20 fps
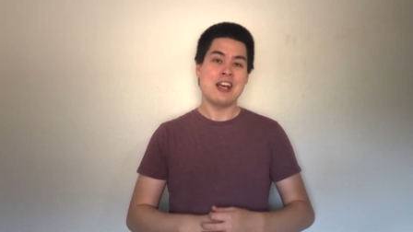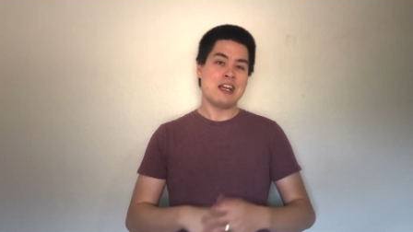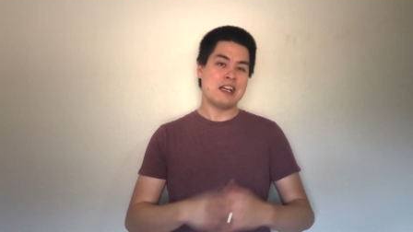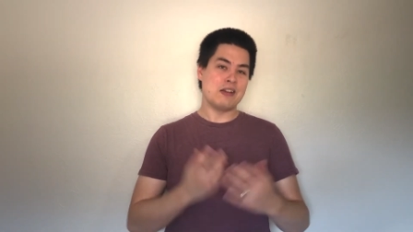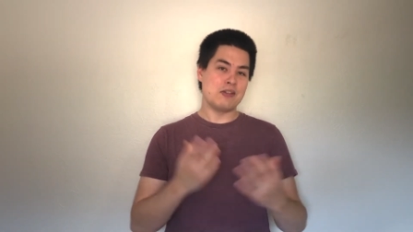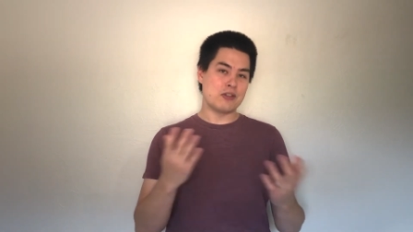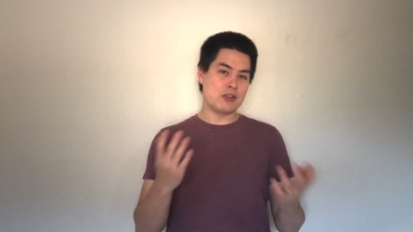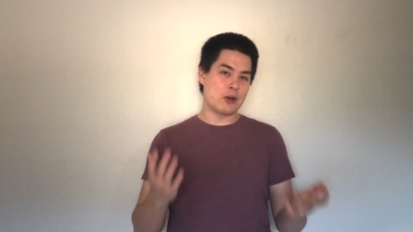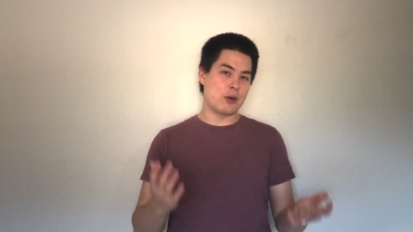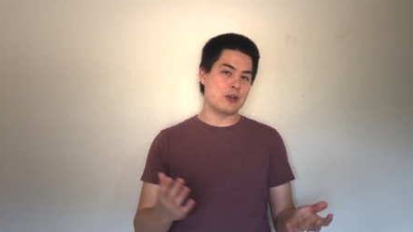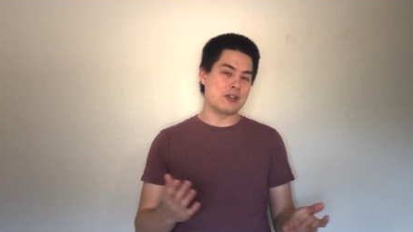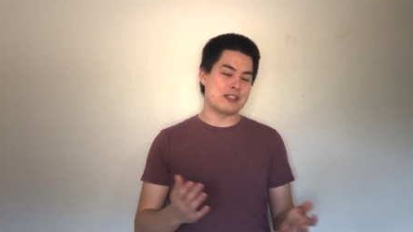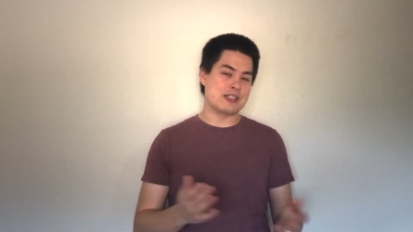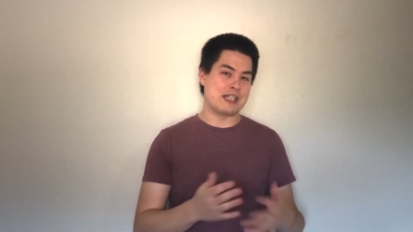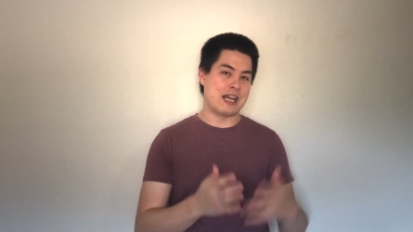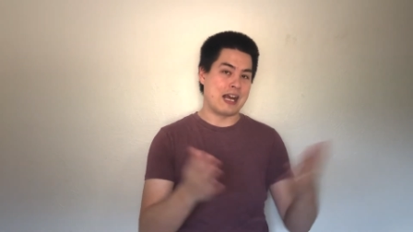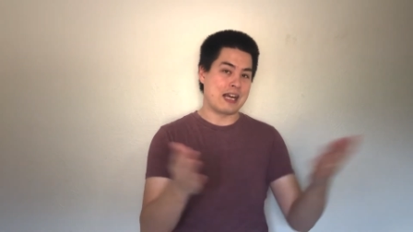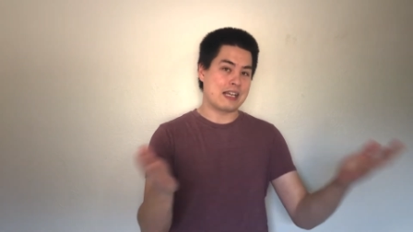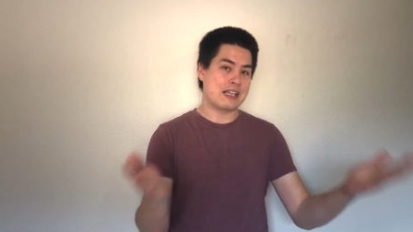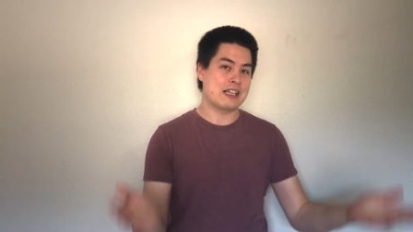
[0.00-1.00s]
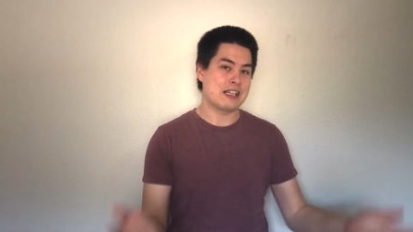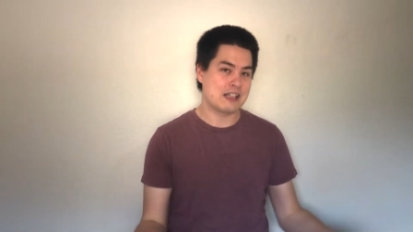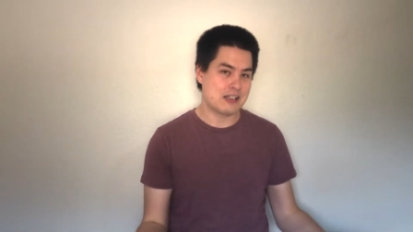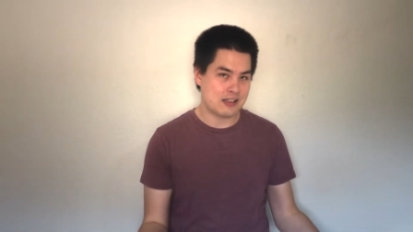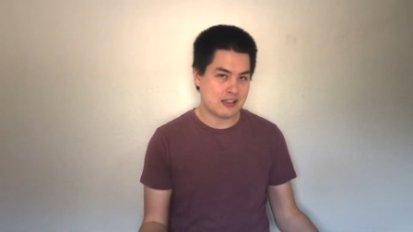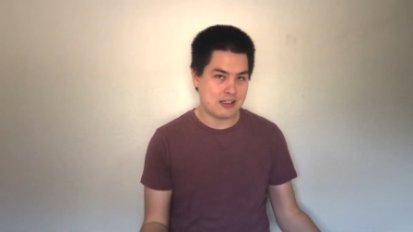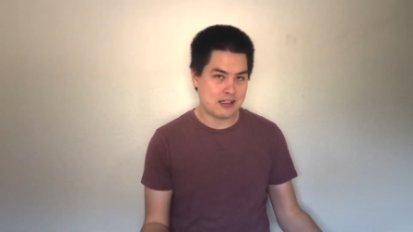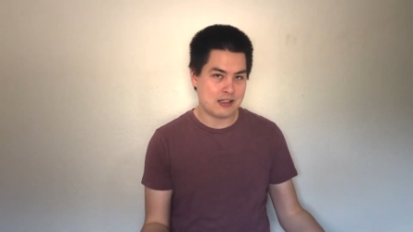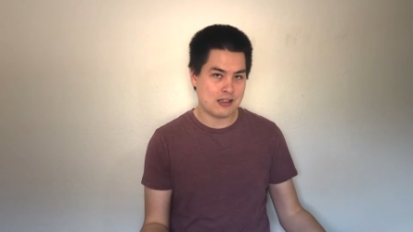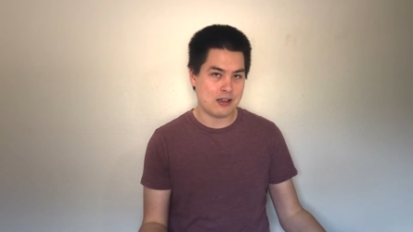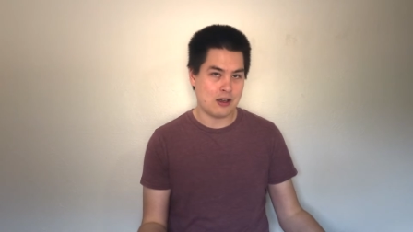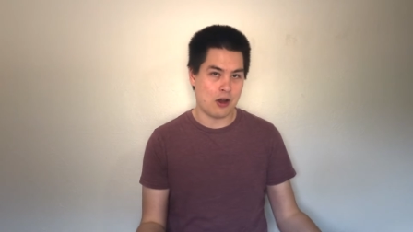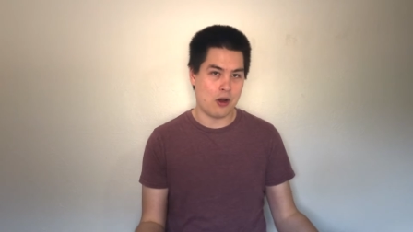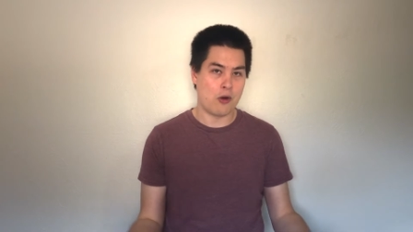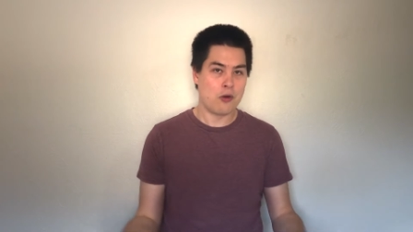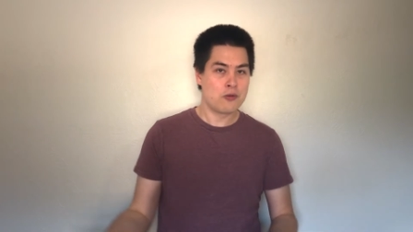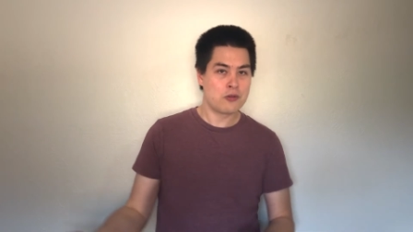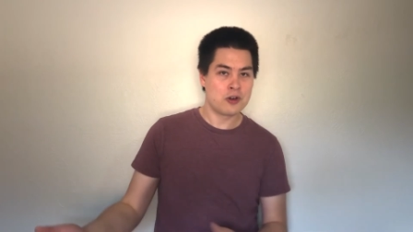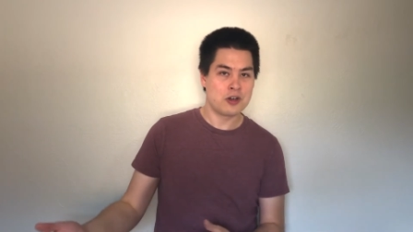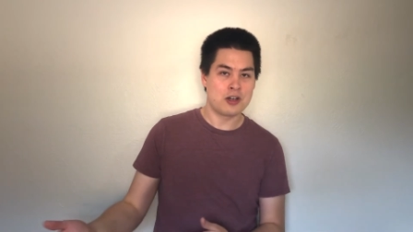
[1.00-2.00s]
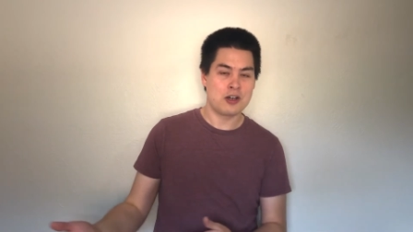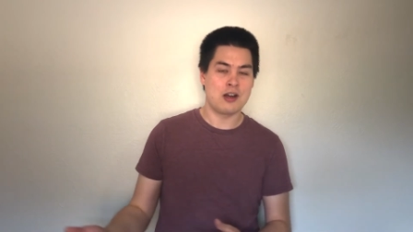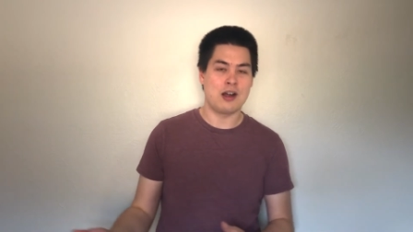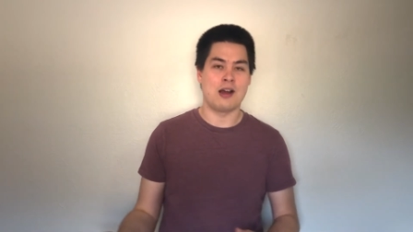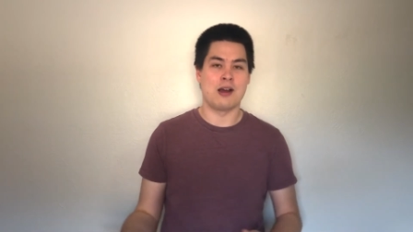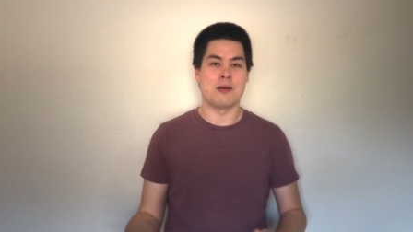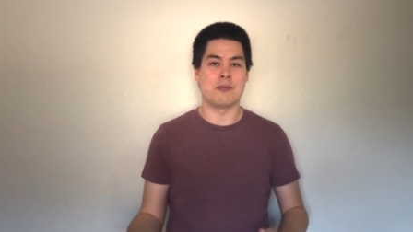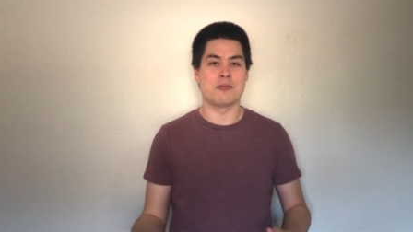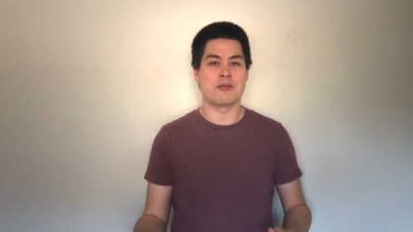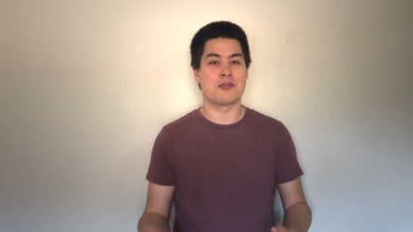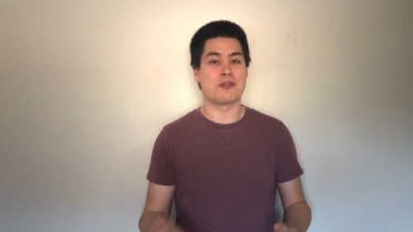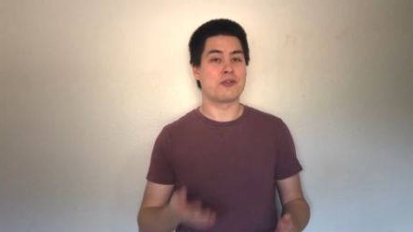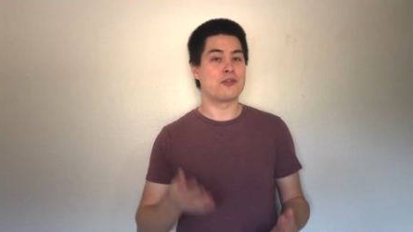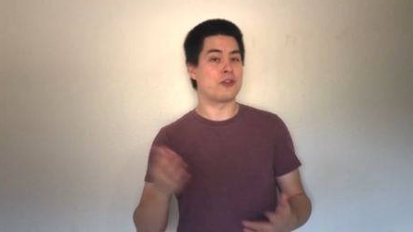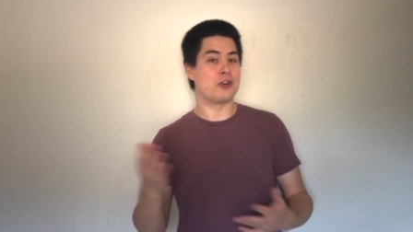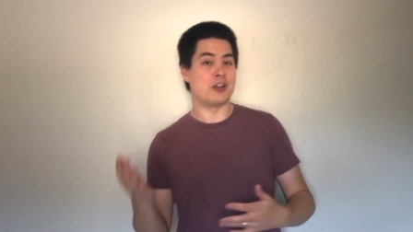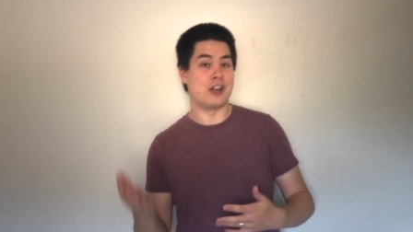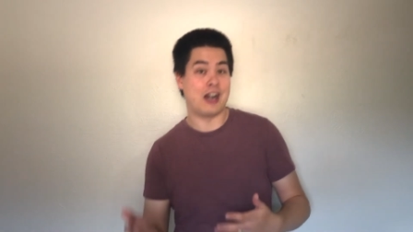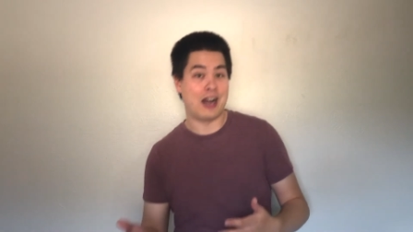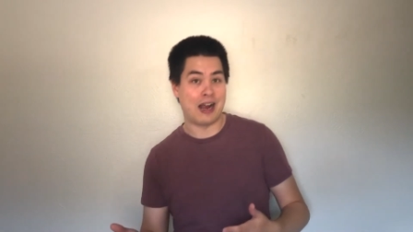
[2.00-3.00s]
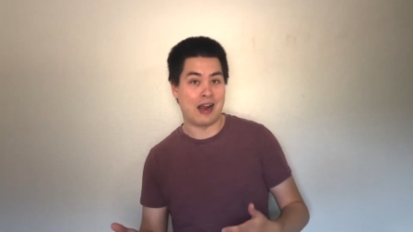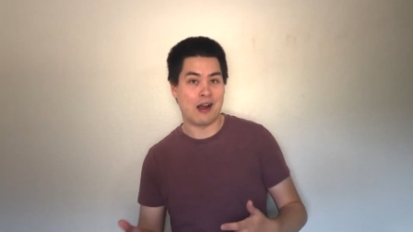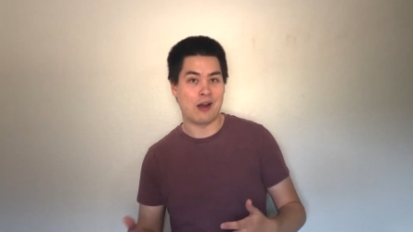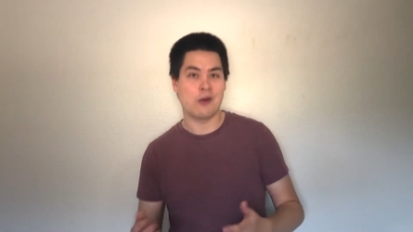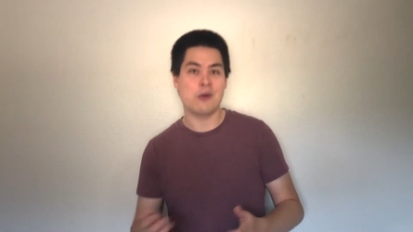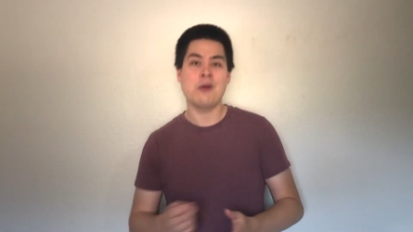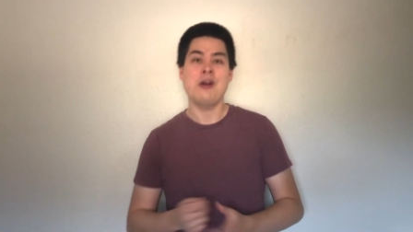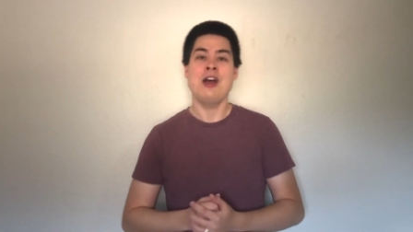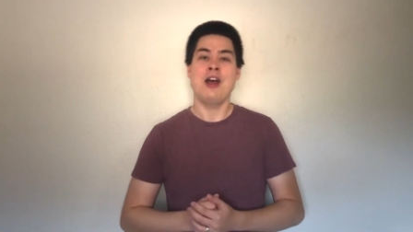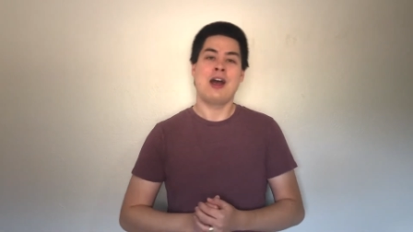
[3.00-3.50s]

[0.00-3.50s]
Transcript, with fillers: Even though it's technically over um, for now,